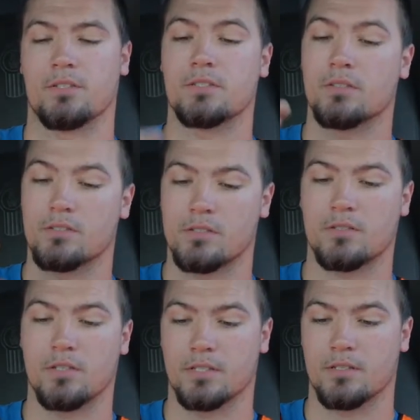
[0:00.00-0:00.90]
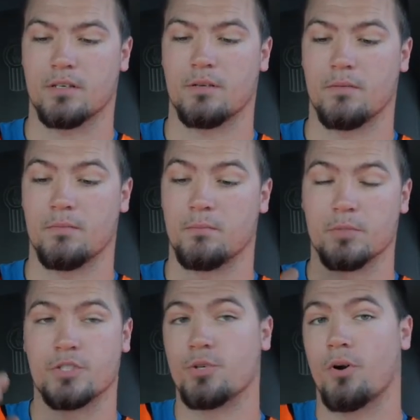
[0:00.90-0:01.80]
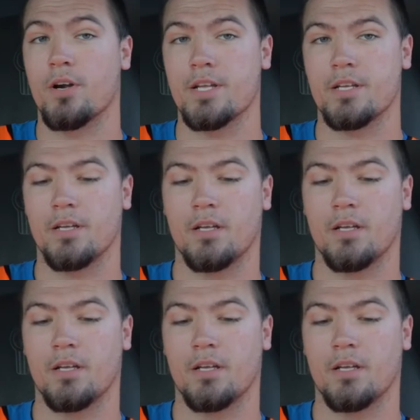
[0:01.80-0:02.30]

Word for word: It's it's it's a majority,